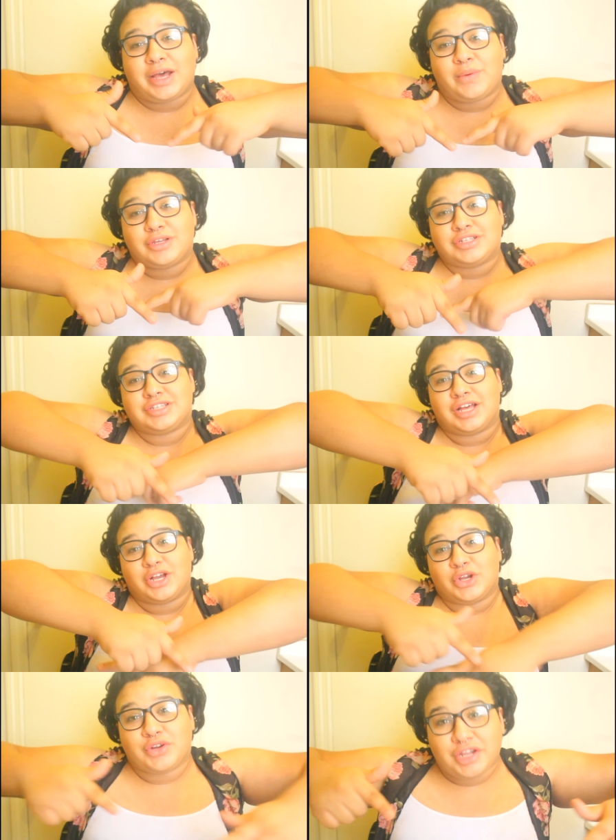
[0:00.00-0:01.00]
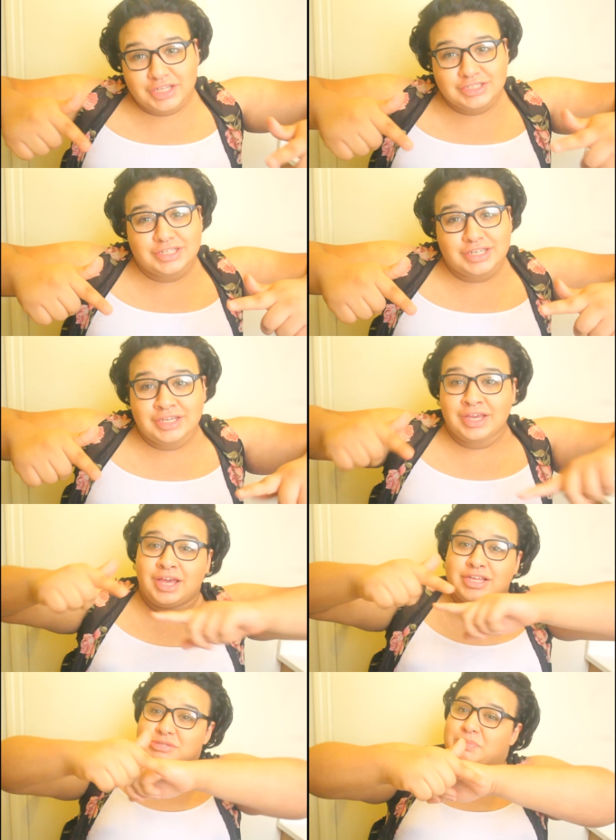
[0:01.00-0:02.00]
That was a crazy,
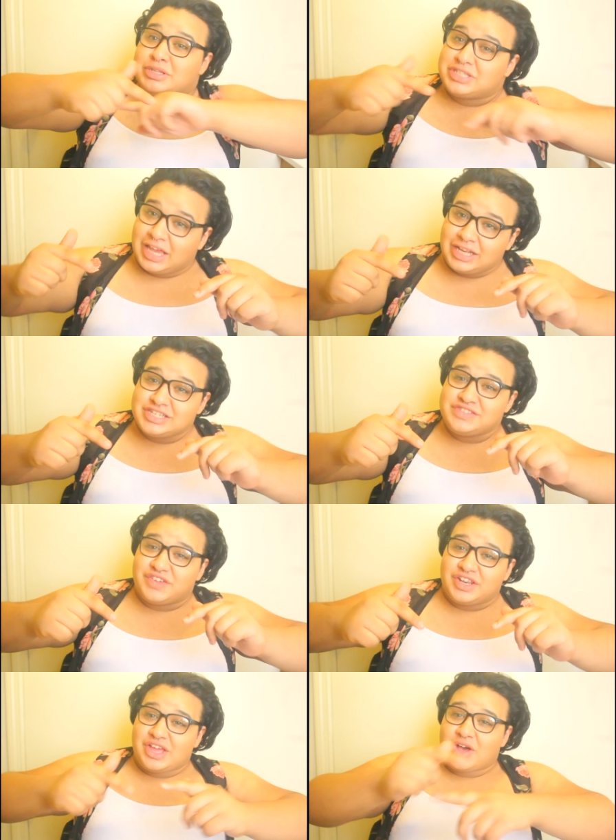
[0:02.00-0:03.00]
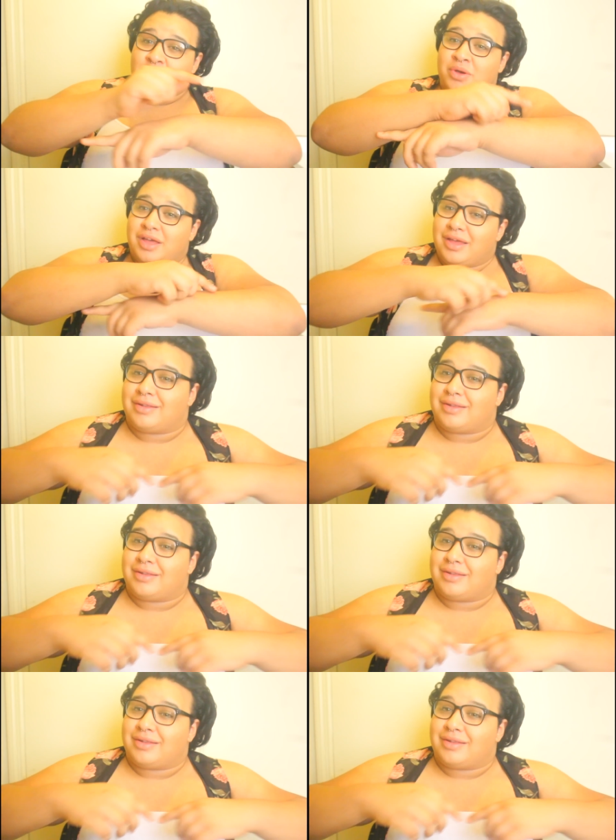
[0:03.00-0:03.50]
spontaneous video.